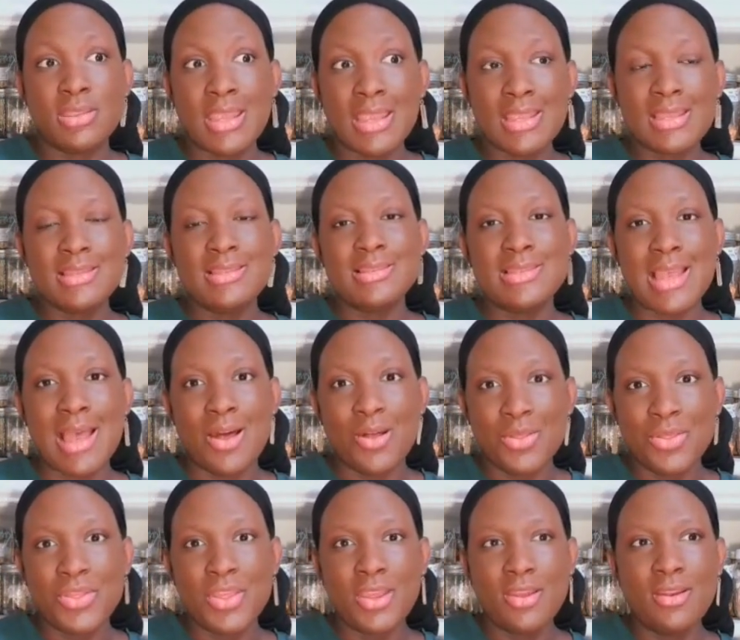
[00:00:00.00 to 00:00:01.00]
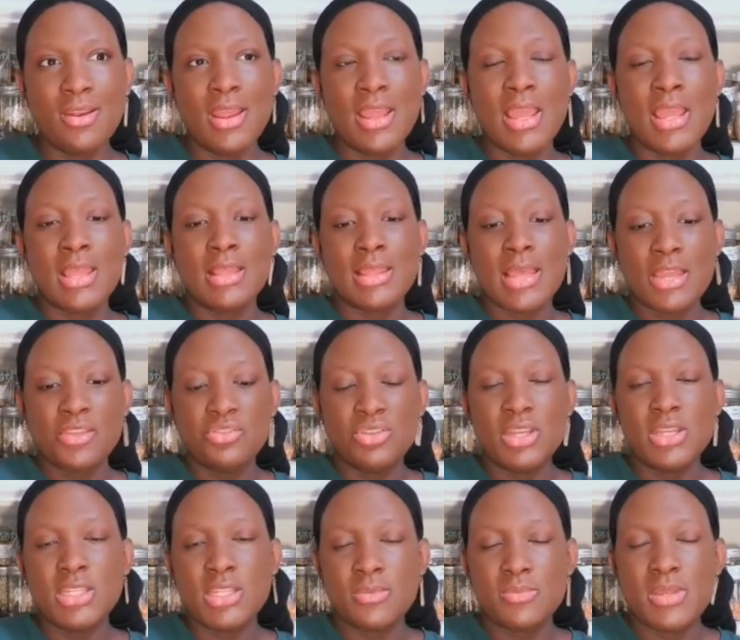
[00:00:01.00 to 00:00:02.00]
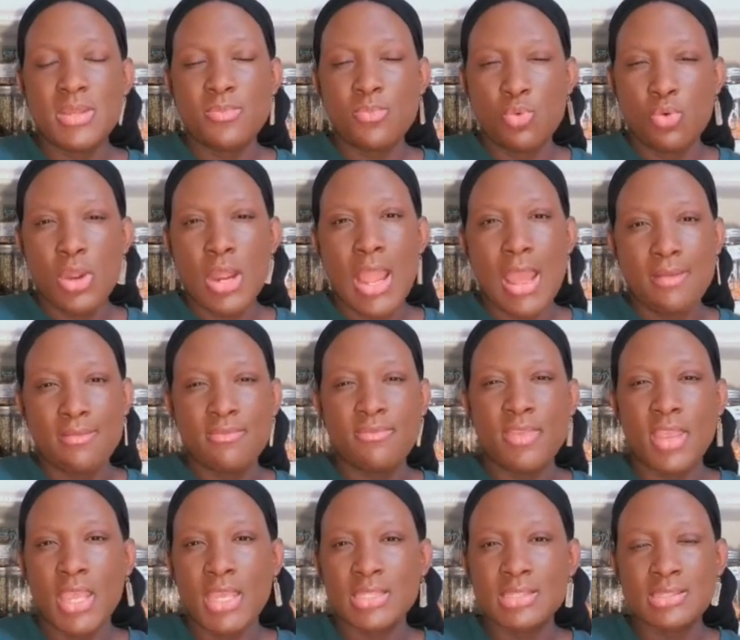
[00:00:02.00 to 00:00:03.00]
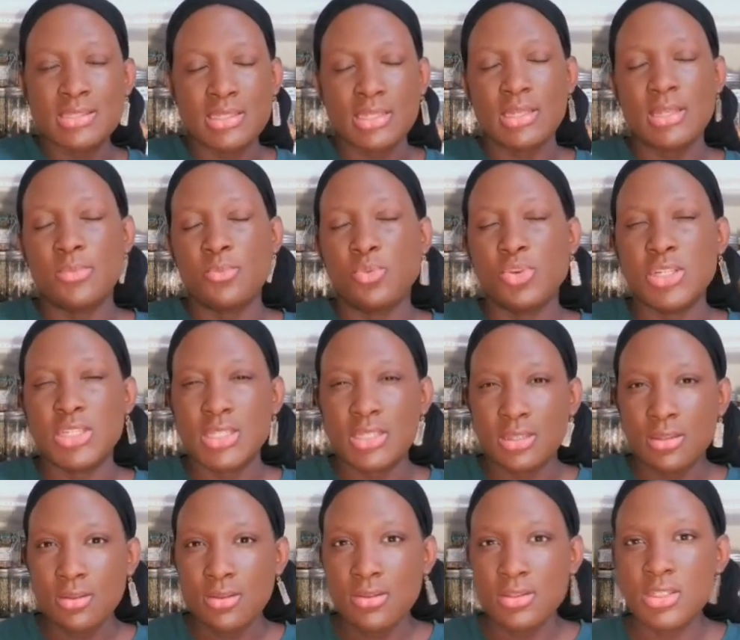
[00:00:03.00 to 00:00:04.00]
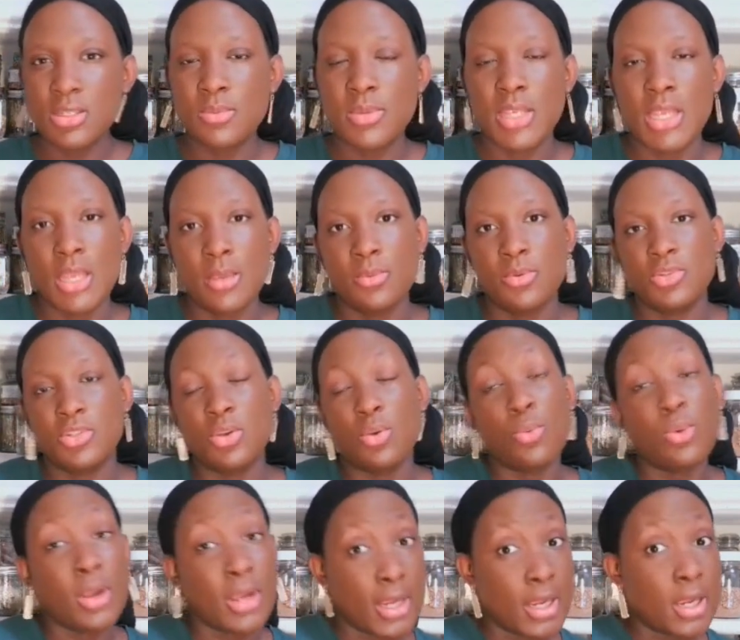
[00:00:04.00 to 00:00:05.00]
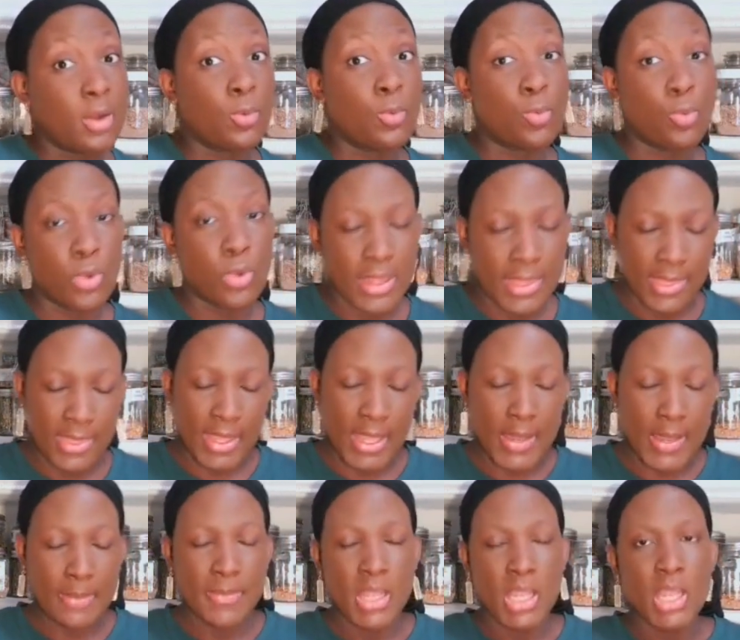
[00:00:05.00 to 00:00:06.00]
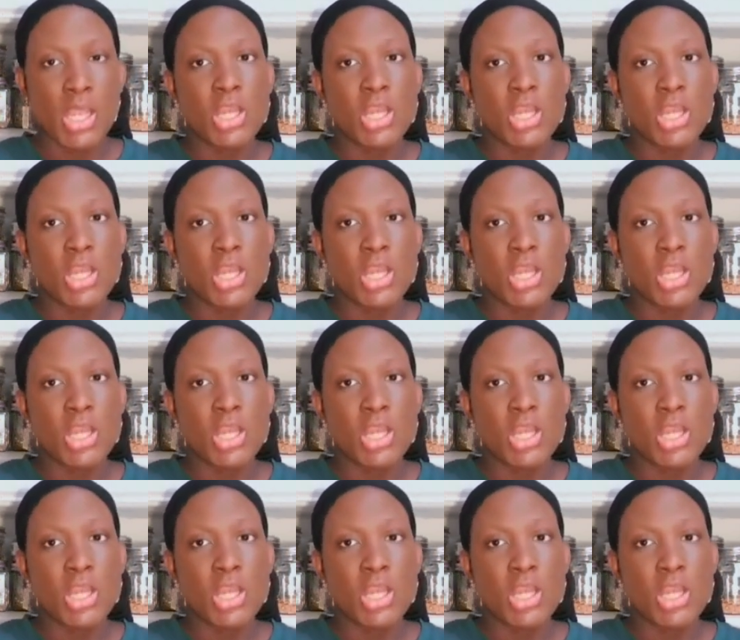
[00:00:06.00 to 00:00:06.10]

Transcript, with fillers: things out there that you need to be more advanced in and more skilled to be able to work with them.